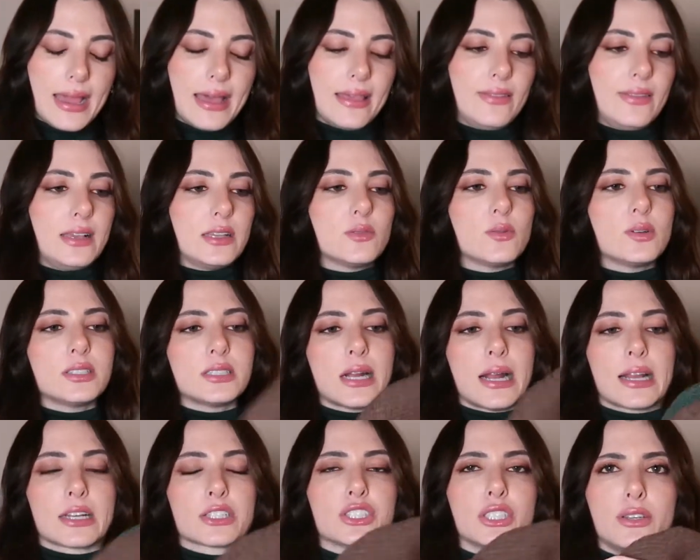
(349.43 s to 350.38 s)
And these ones
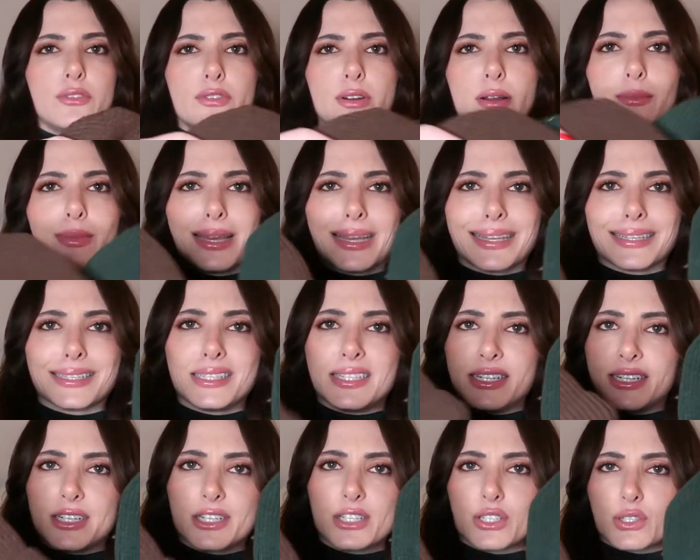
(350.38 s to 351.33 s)
are actually from like a
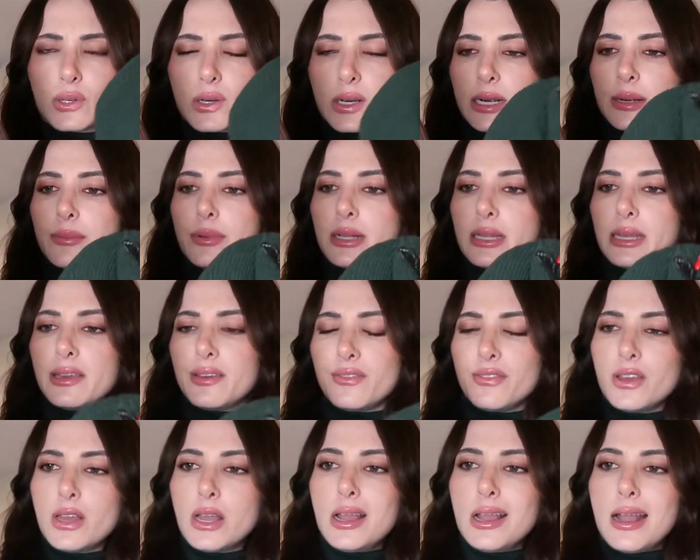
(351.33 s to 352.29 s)
sneaker store, I
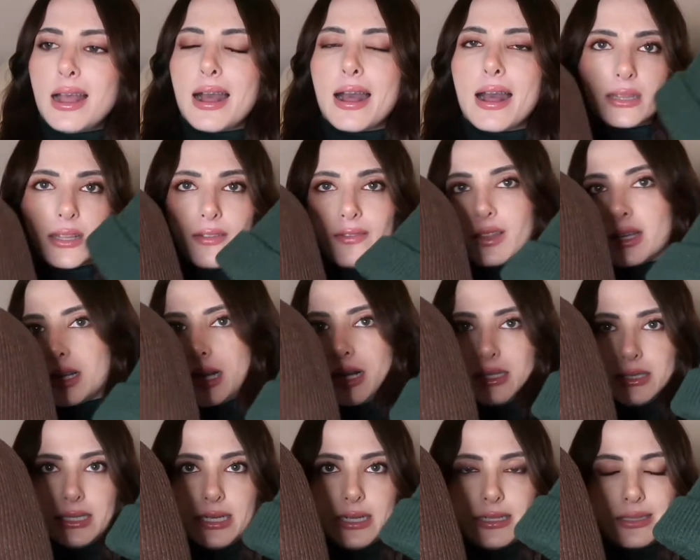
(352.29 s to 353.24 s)
believe. I love the
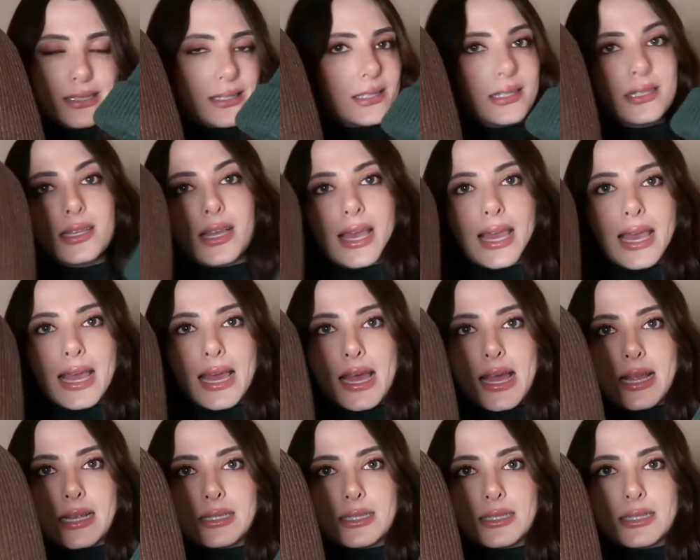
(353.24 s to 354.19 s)
colors
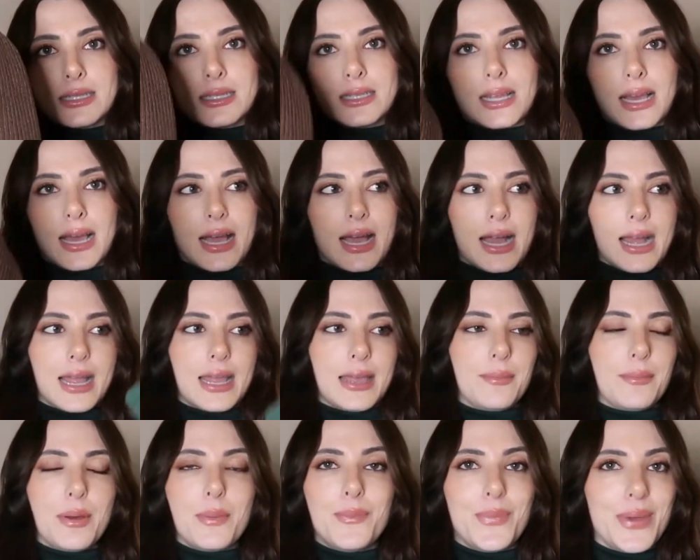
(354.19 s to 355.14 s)
and
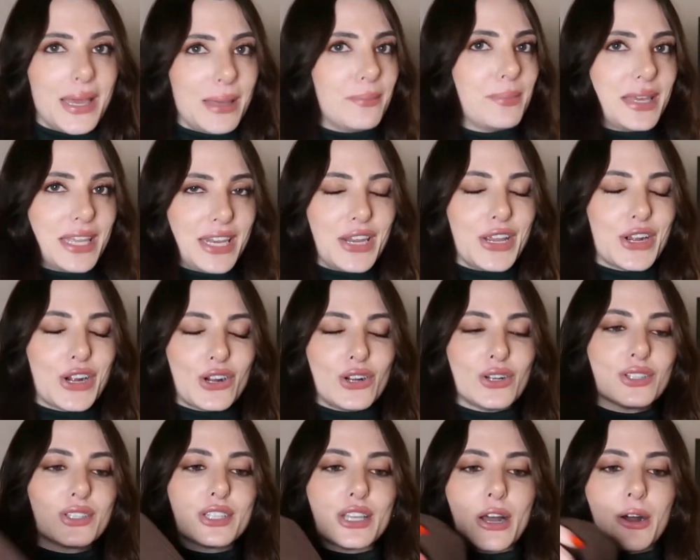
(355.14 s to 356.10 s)
I'm a big beanie
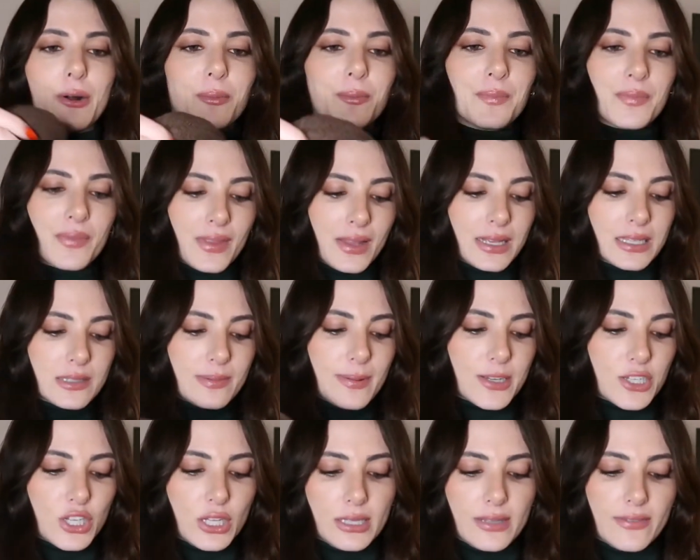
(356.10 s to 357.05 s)
girl. So
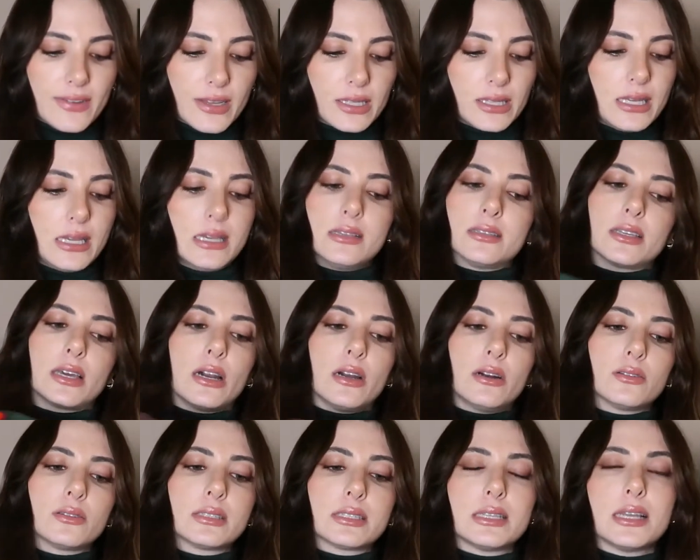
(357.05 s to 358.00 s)
especially living on the East
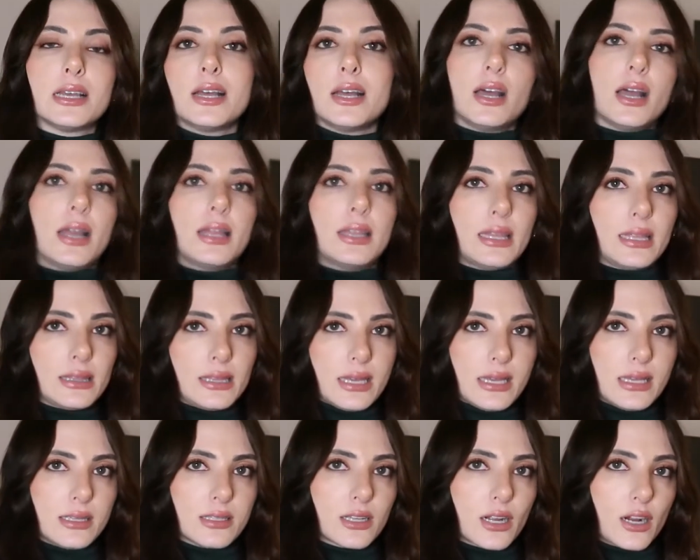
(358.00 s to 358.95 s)
Coast, I think
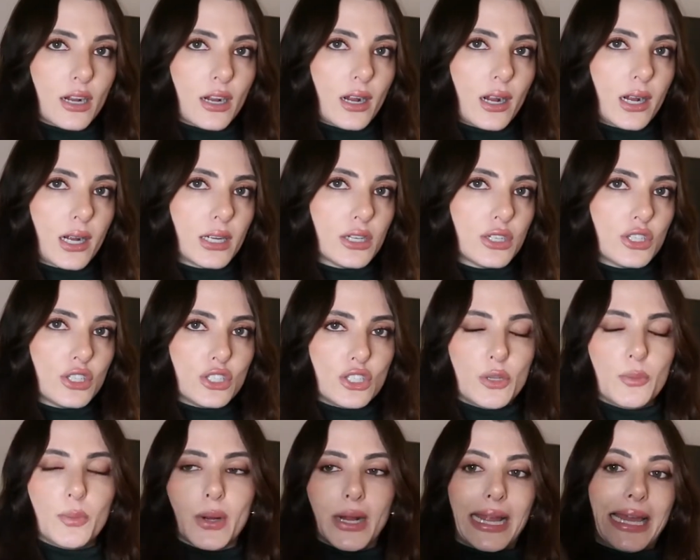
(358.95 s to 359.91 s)
these are
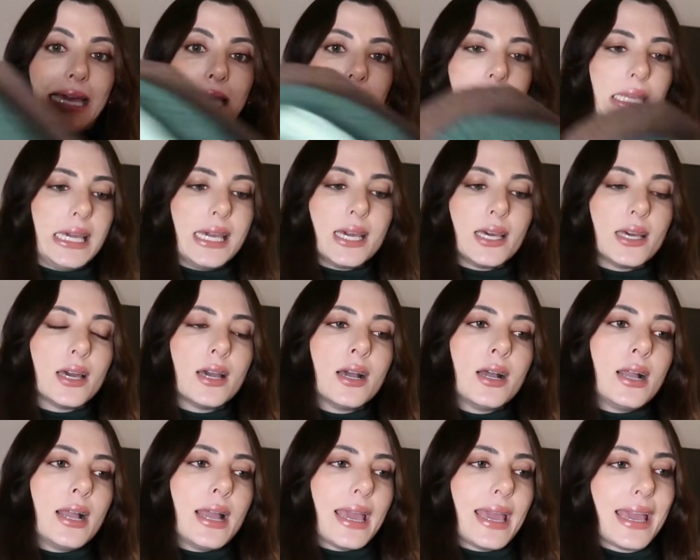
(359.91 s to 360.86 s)
super handy
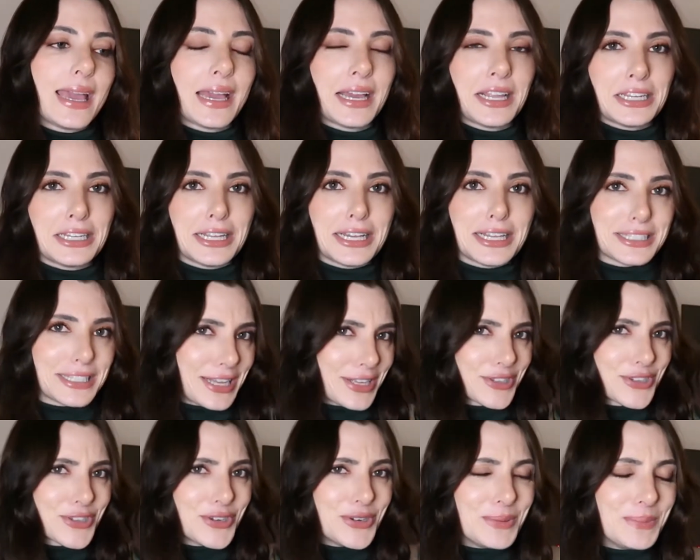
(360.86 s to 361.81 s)
and
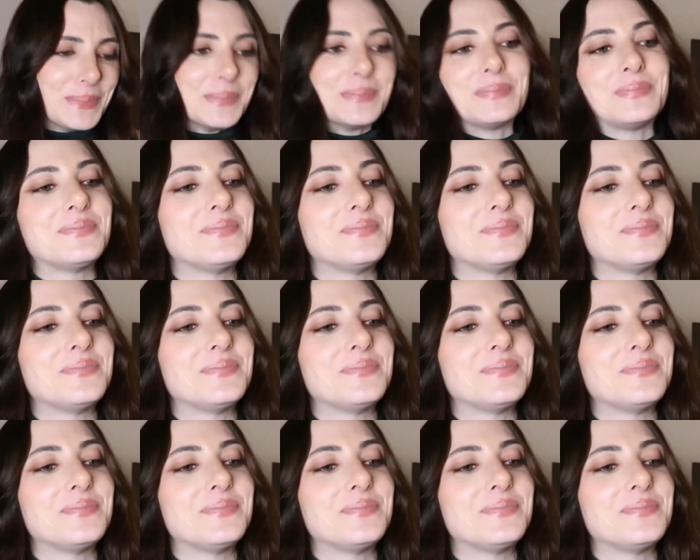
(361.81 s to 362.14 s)
essential.